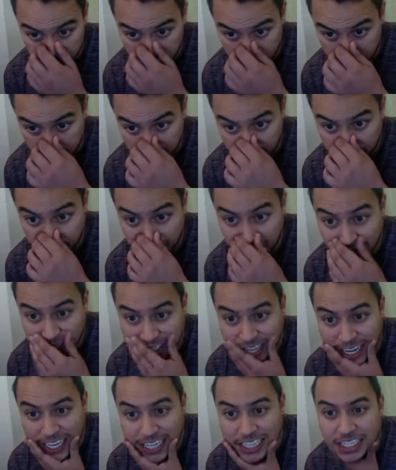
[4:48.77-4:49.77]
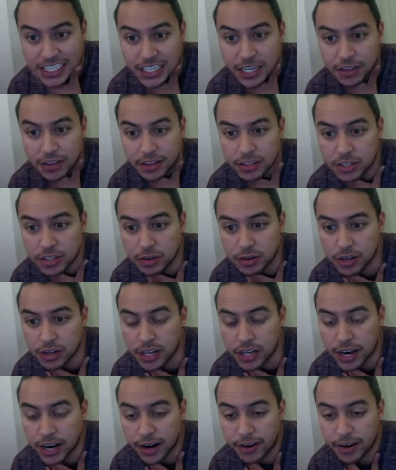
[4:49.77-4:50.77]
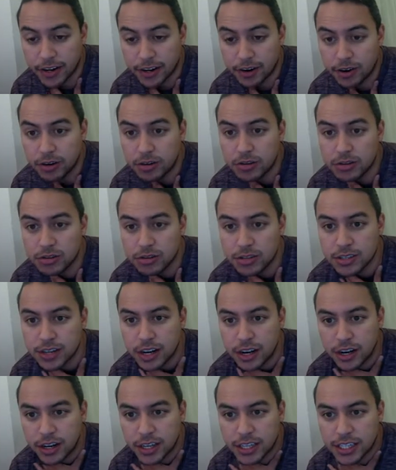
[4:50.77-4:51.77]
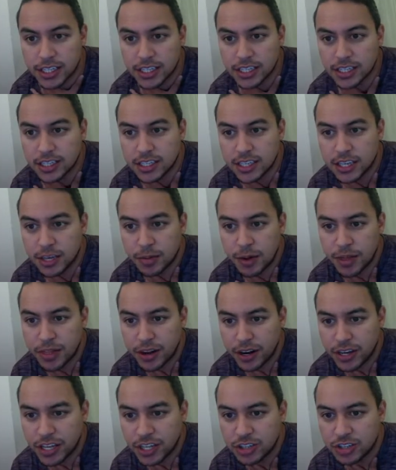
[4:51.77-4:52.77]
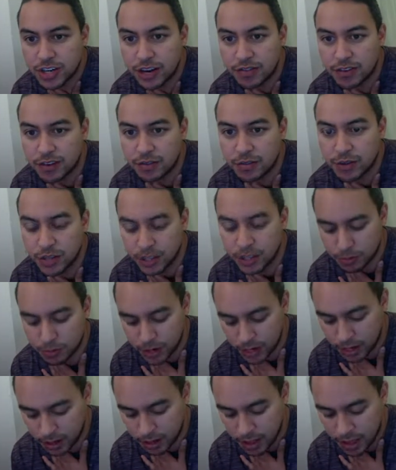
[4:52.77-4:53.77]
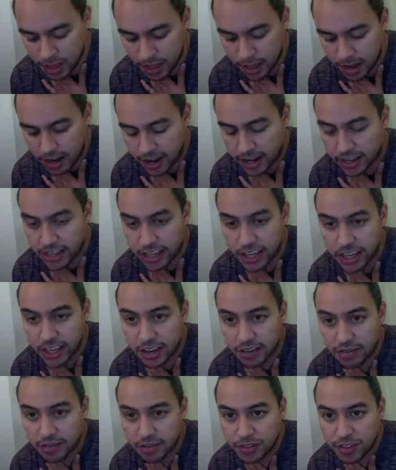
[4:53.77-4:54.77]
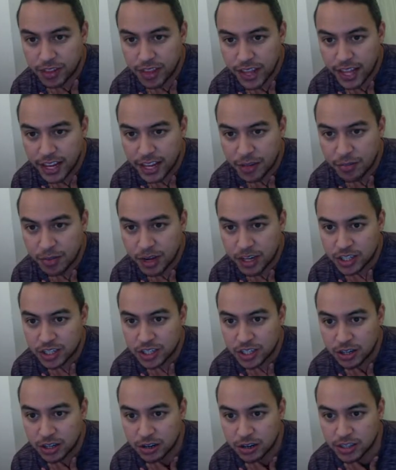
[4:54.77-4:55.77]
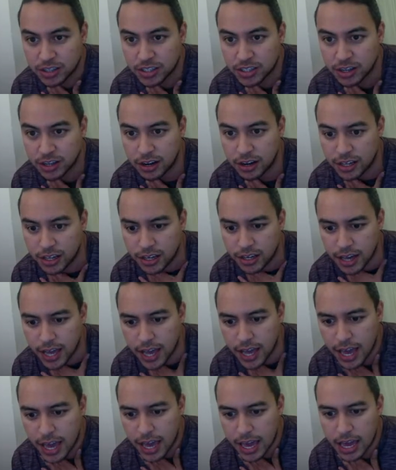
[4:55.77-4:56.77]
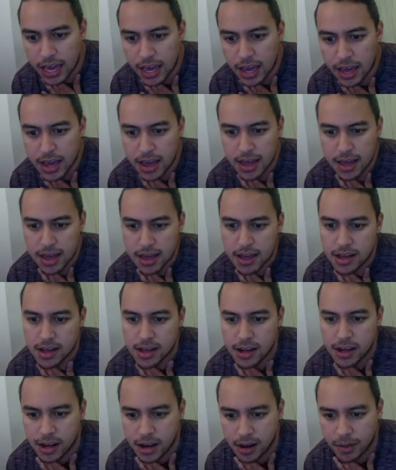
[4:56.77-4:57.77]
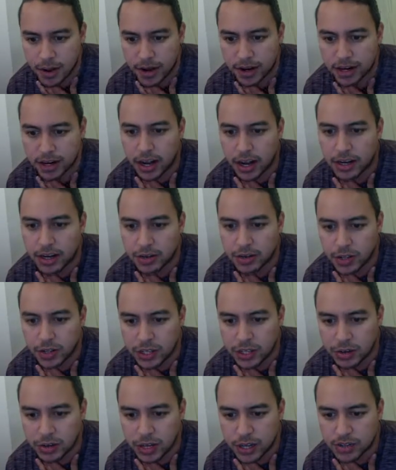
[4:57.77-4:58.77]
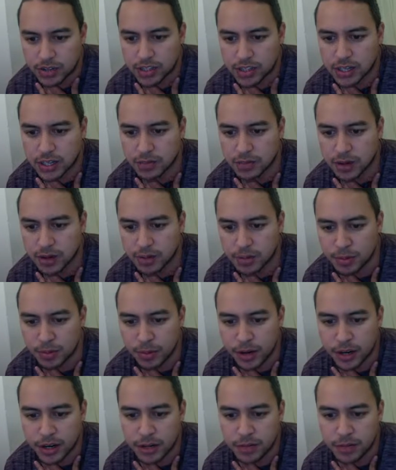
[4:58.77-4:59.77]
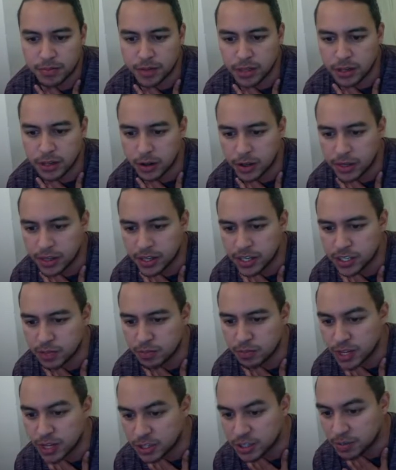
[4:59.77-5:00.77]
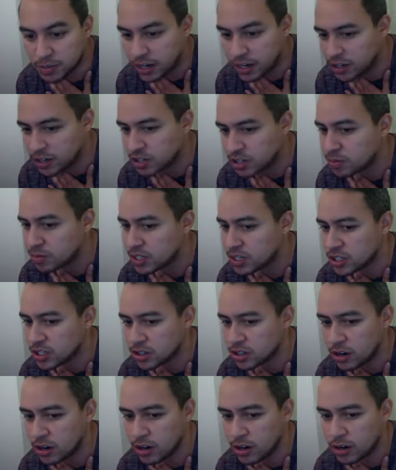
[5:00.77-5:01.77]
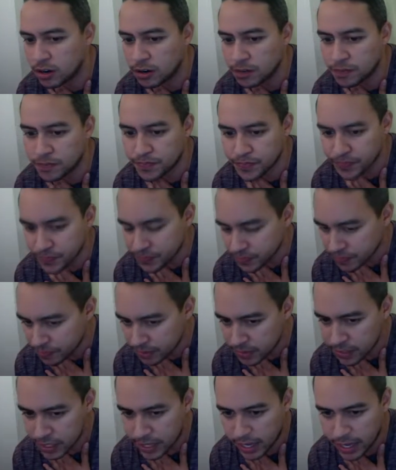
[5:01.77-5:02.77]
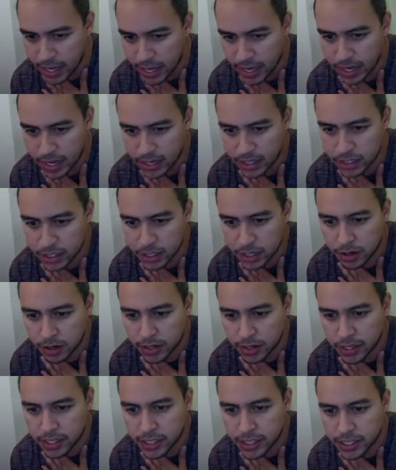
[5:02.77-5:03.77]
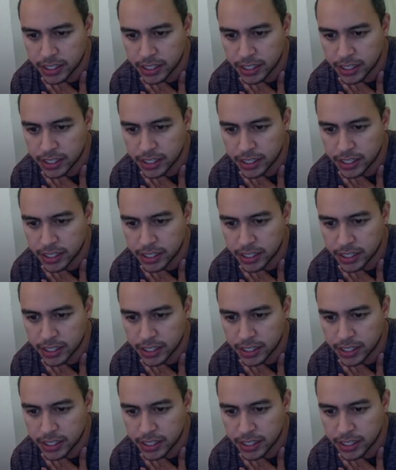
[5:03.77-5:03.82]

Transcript: as far as I can tell, there's no glaring holes on his team. I thought he drafted really well. I gave the LA Big Show a solid A. I really do like this team top to bottom. You know, I think his bench players are pretty strong. And, you know, he did